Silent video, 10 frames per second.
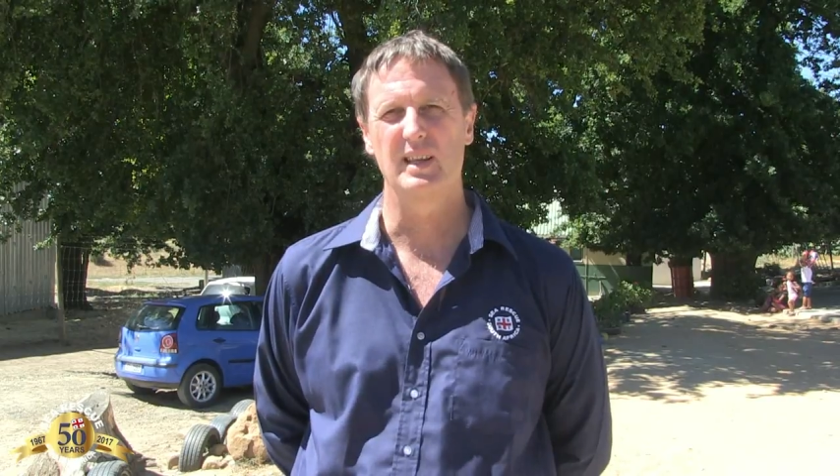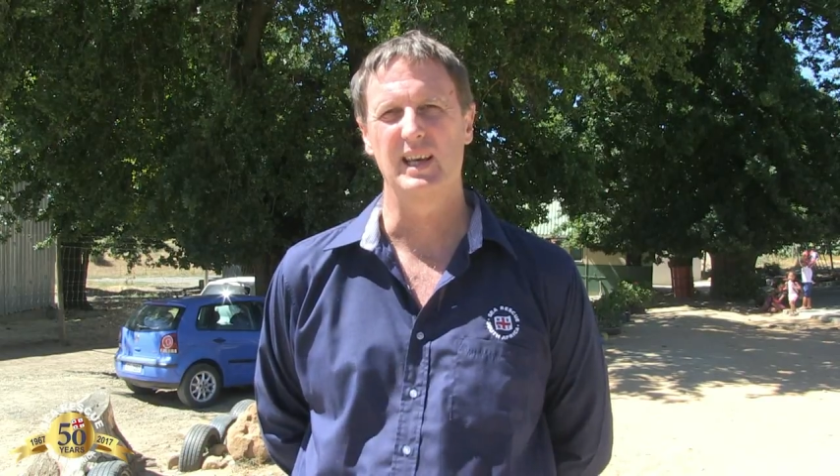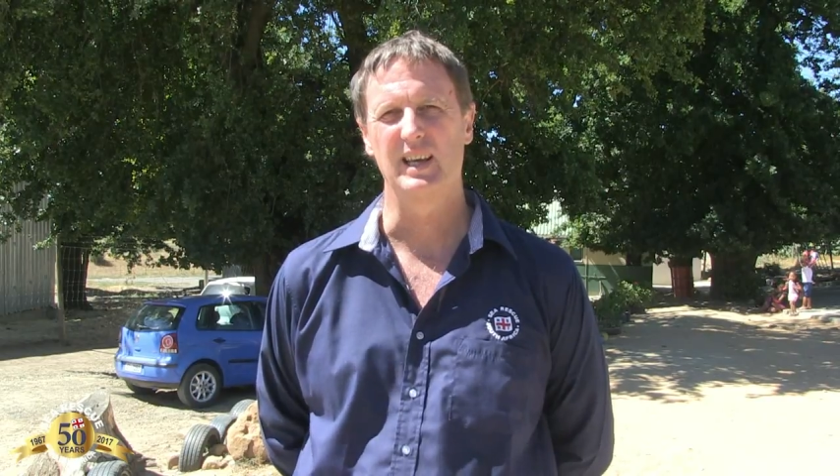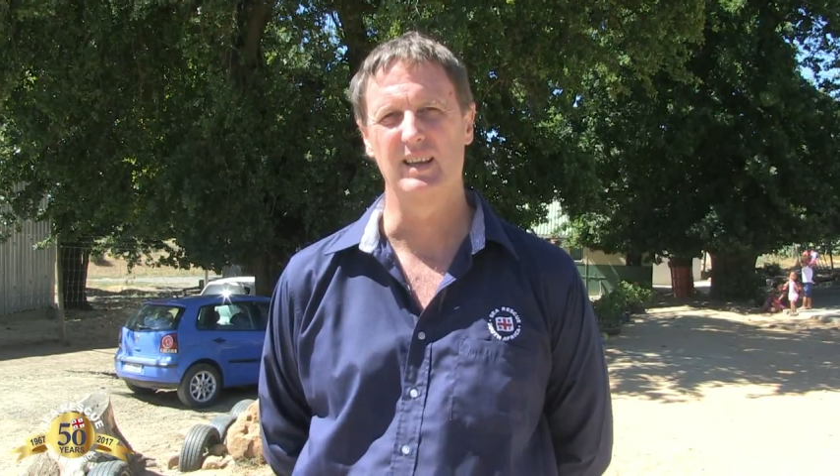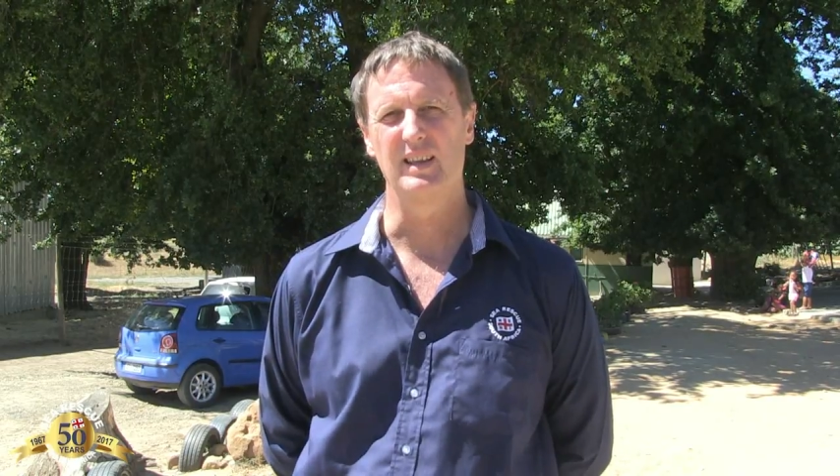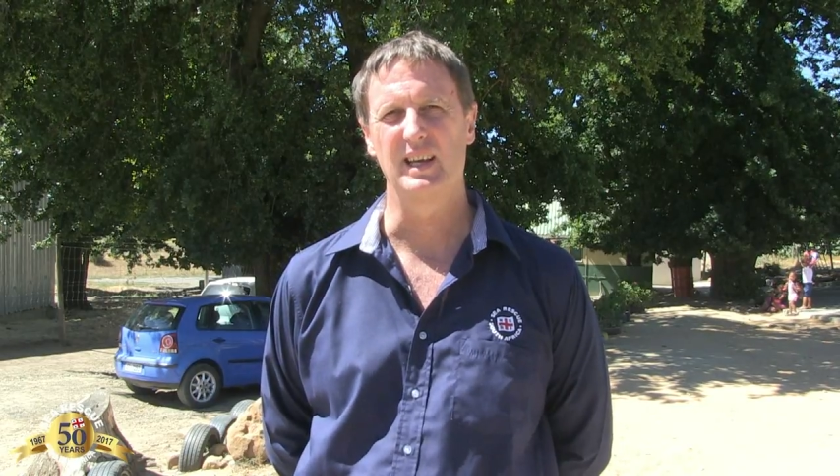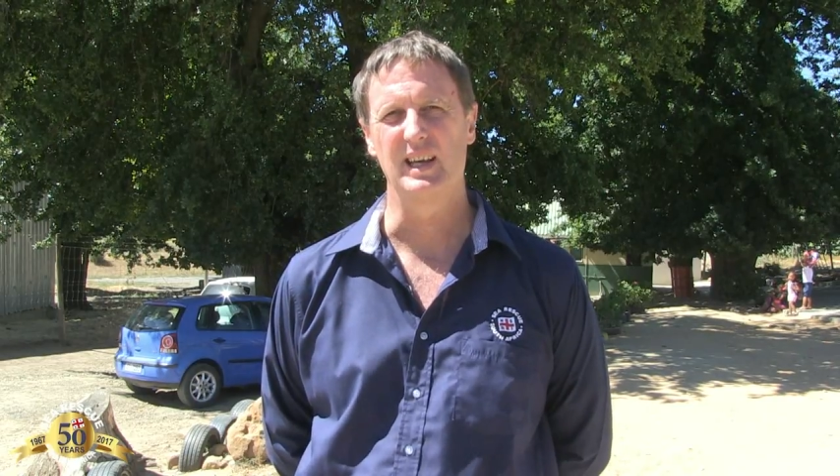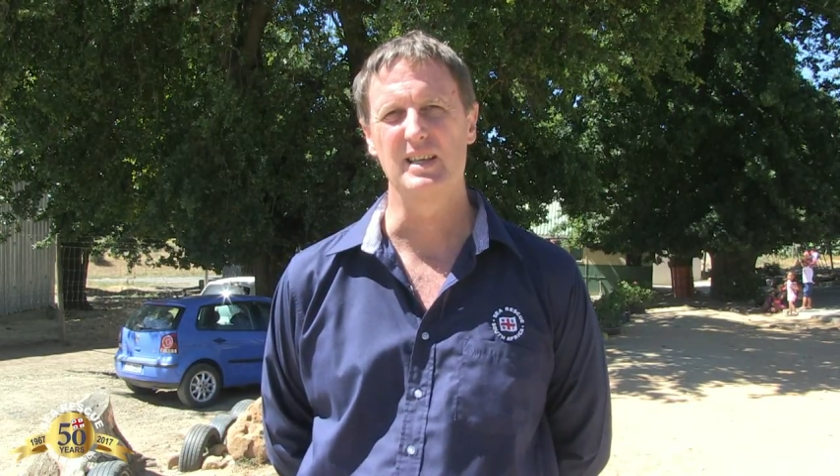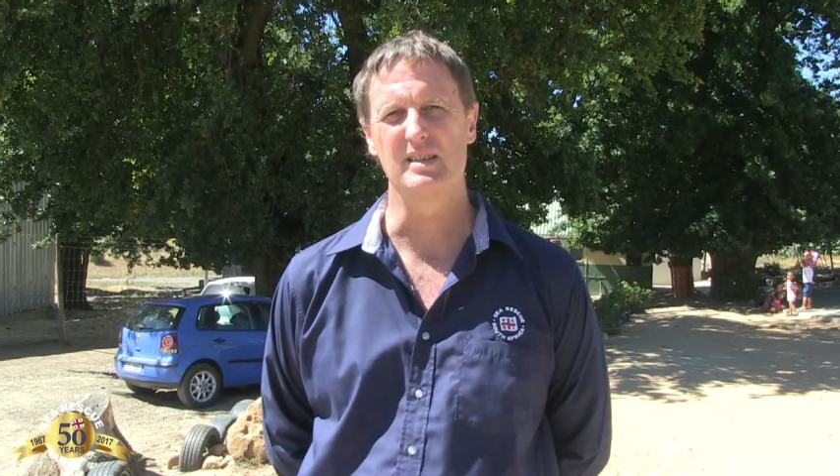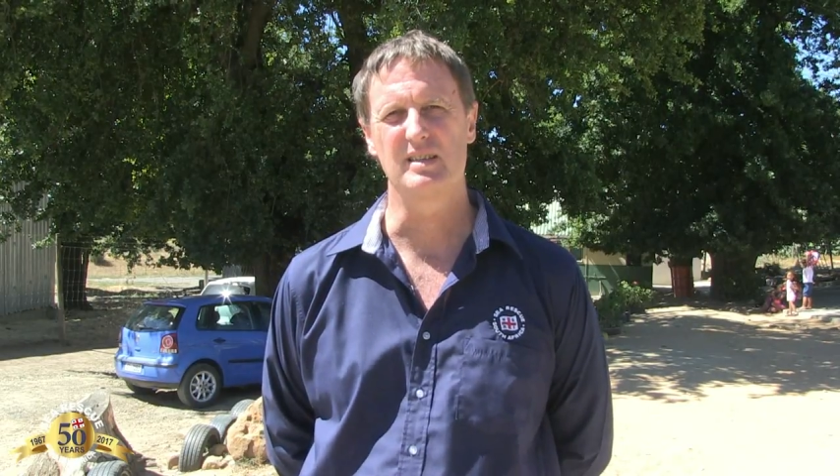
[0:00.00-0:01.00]

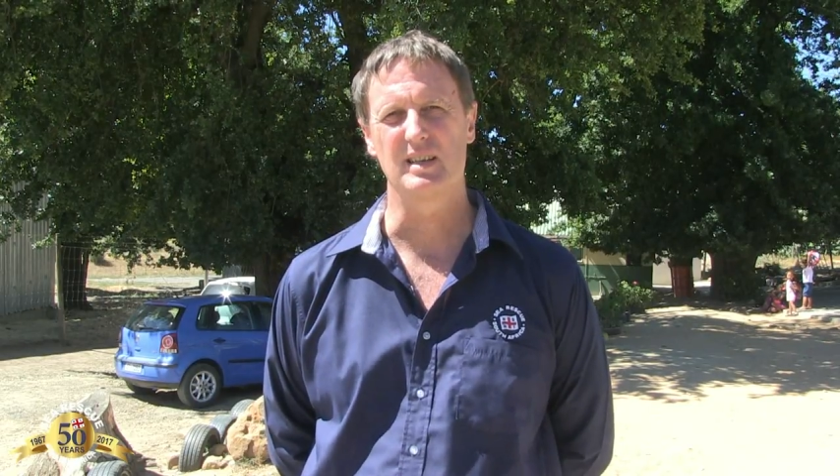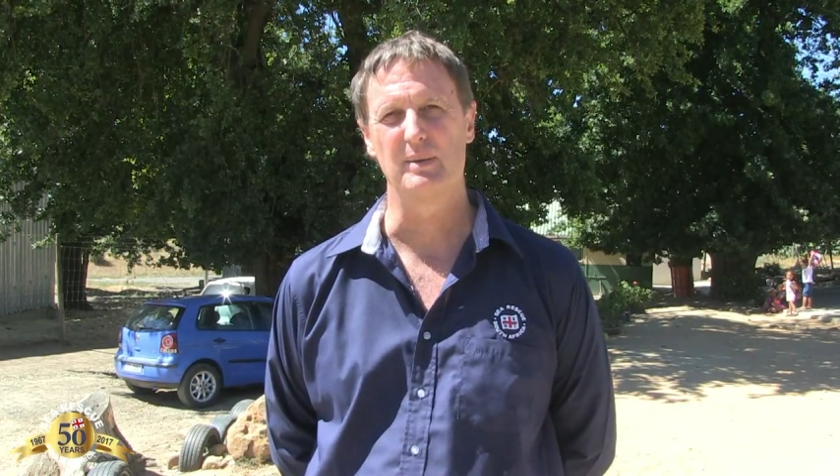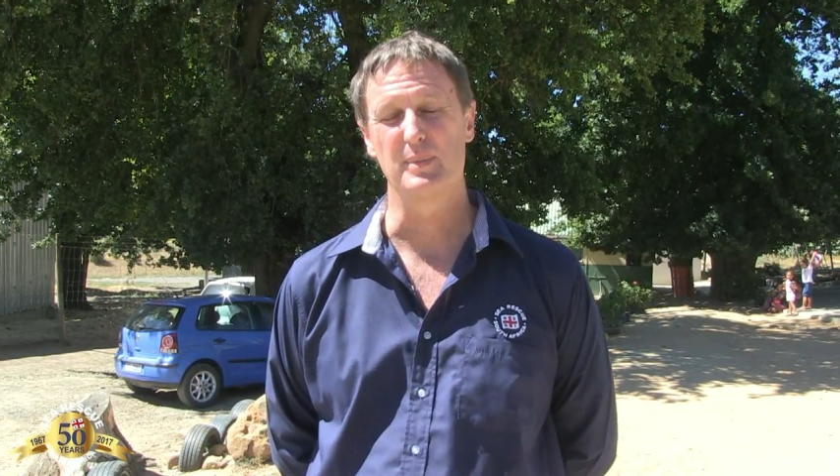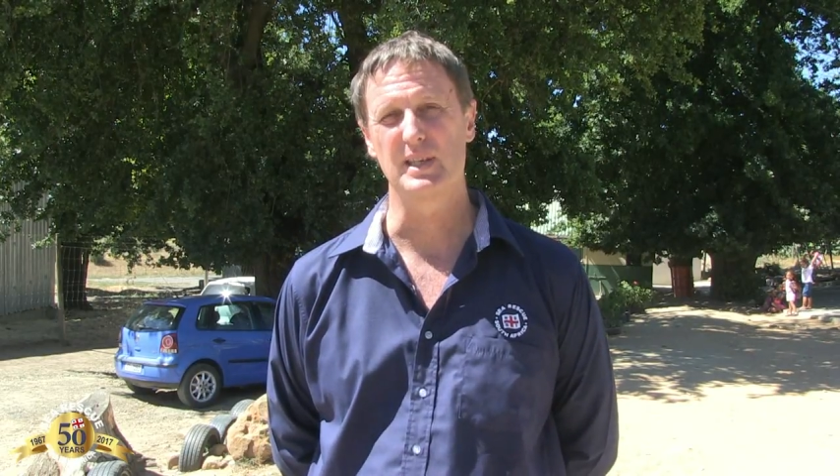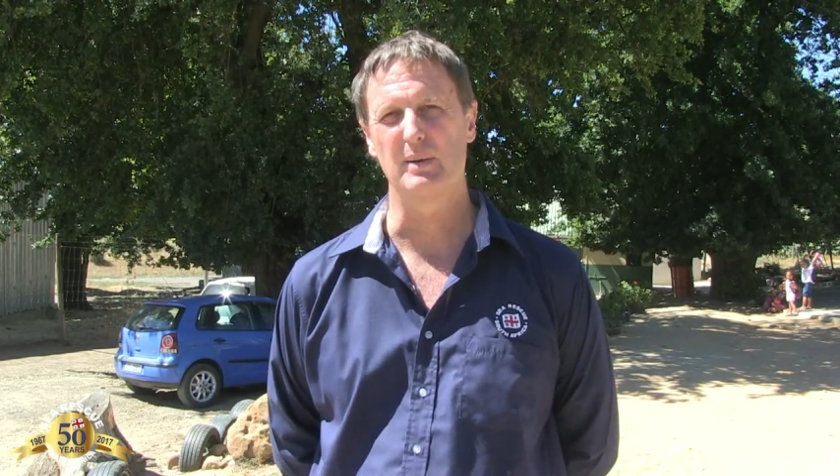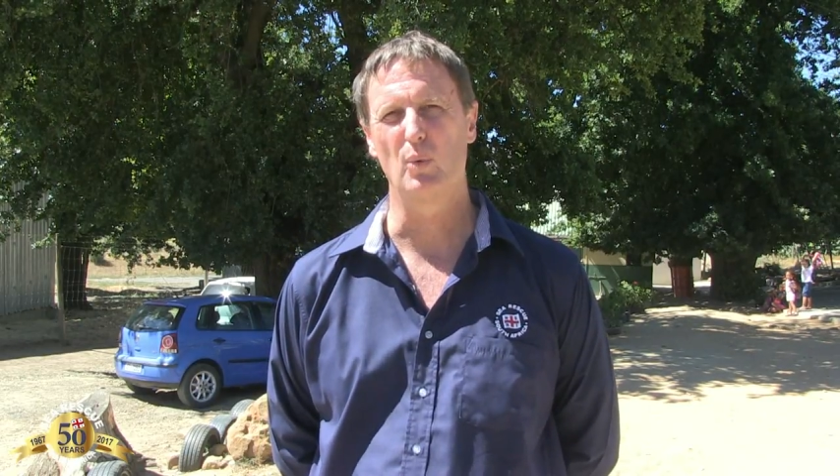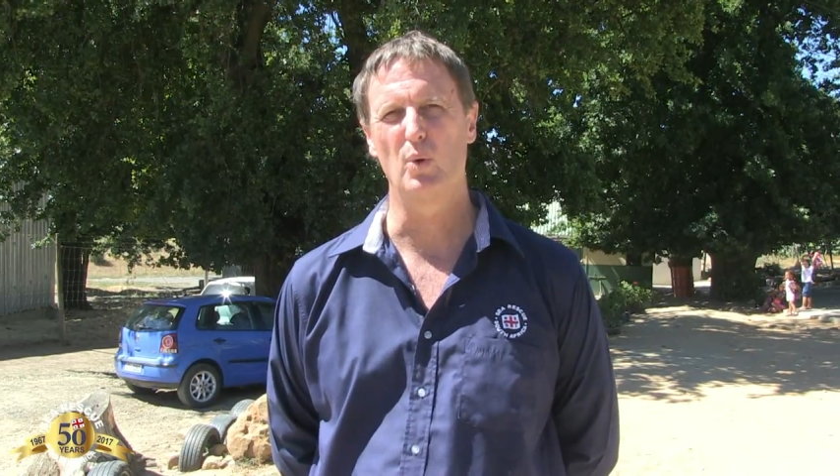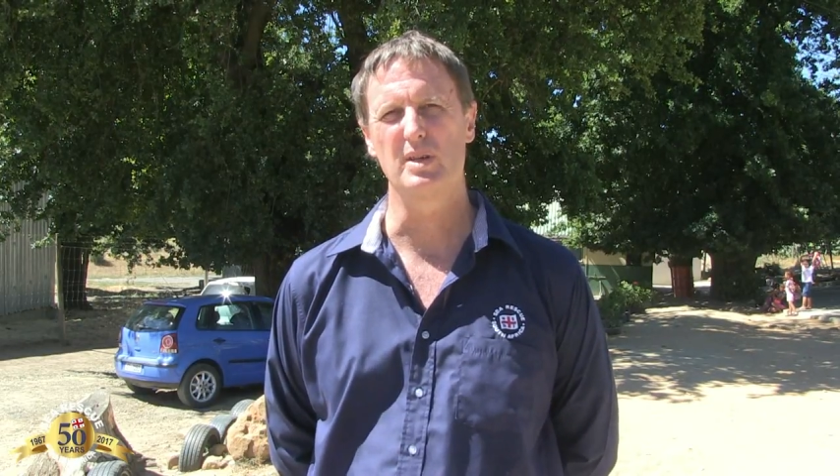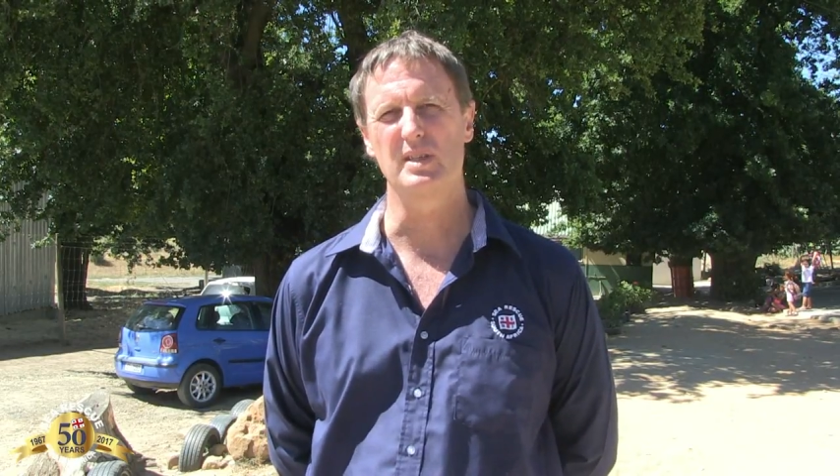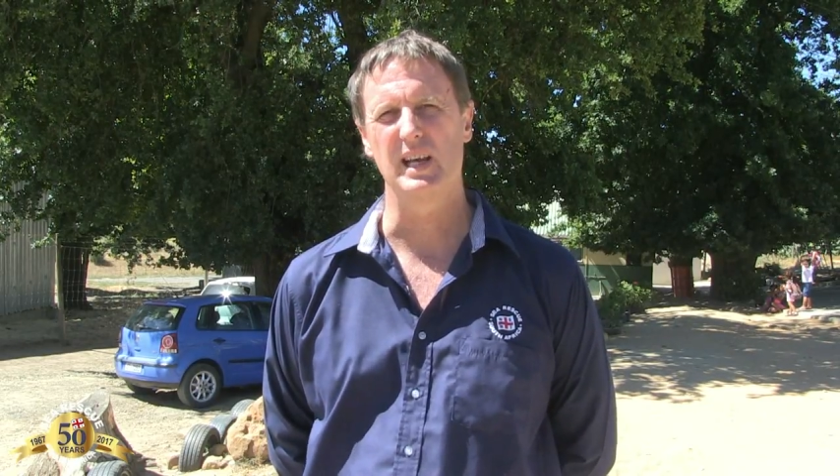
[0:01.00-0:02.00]
there is some
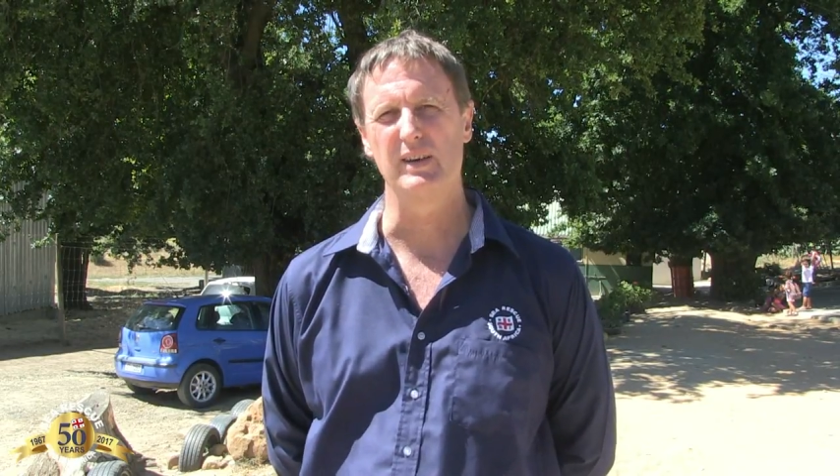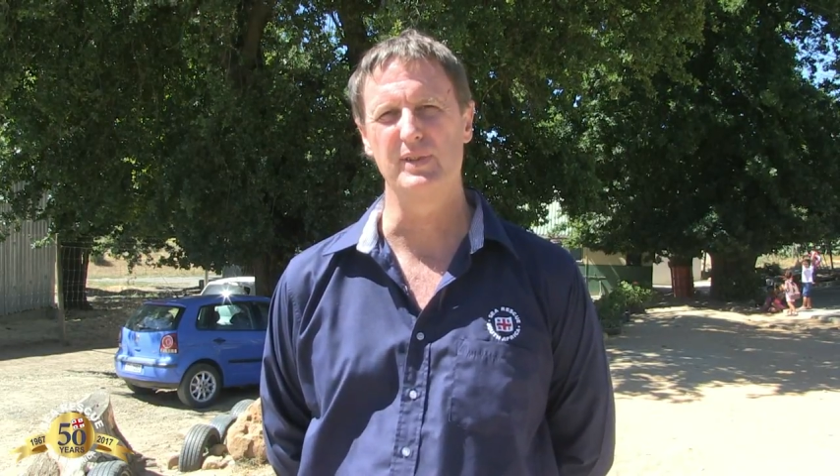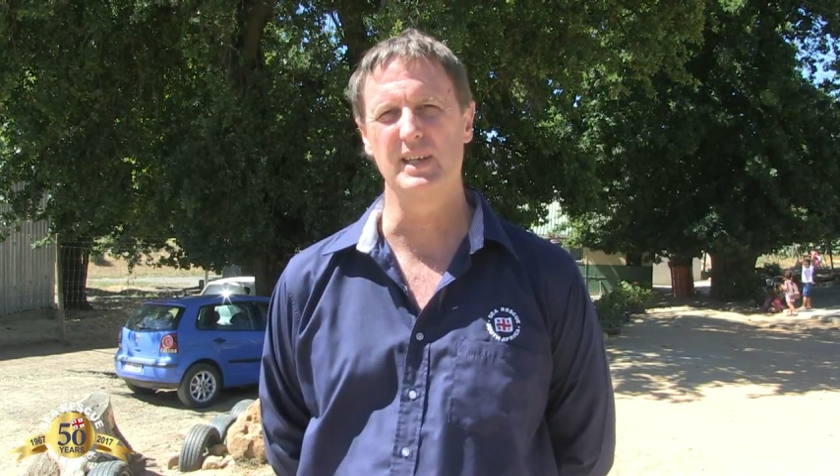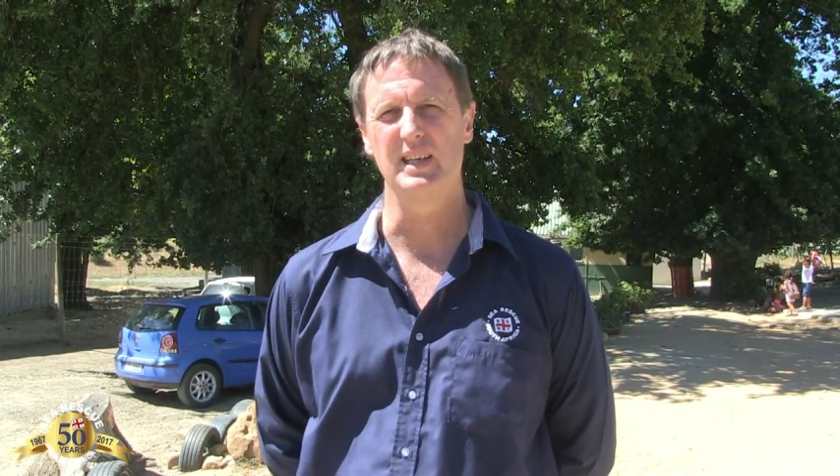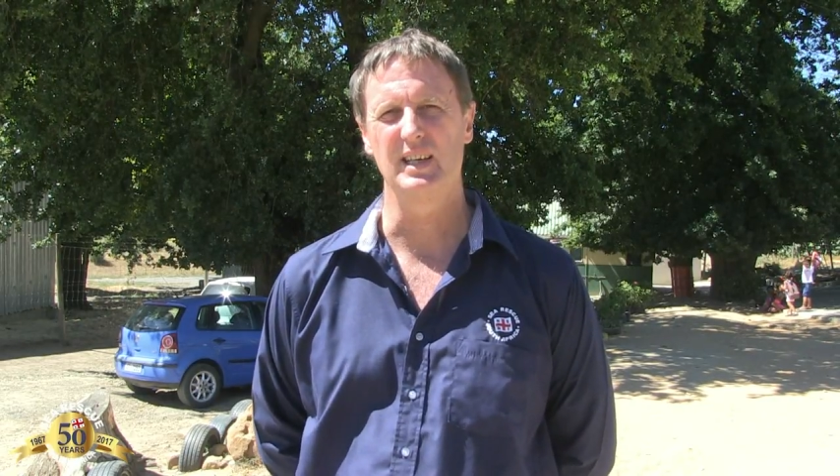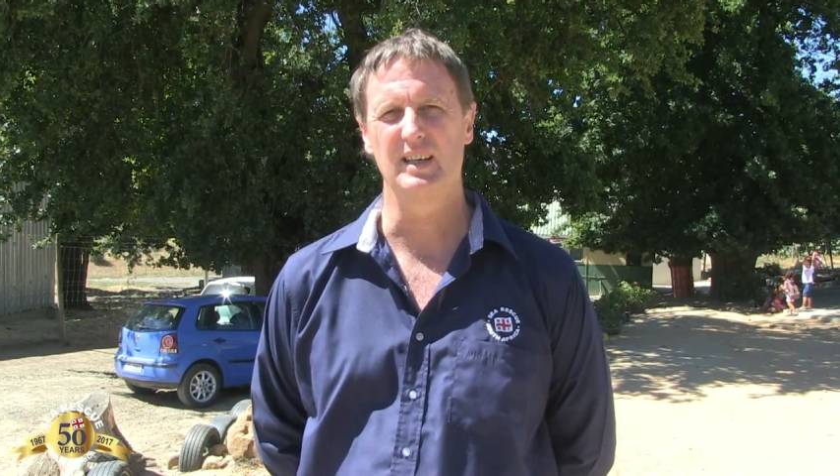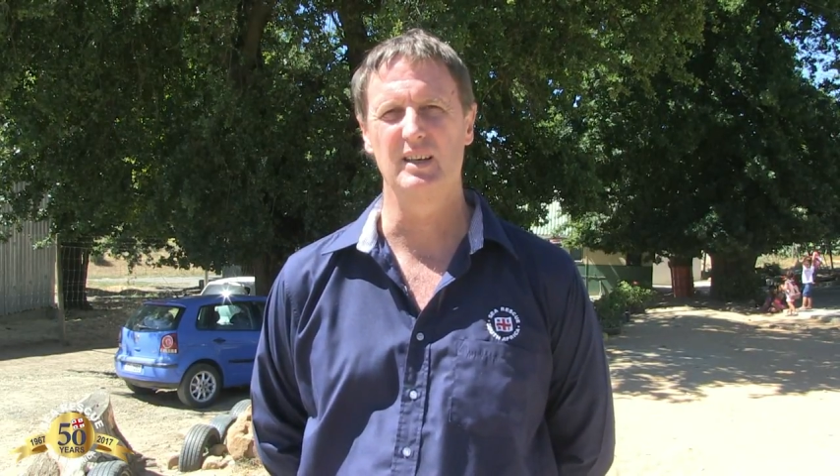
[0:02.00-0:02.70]
water safety,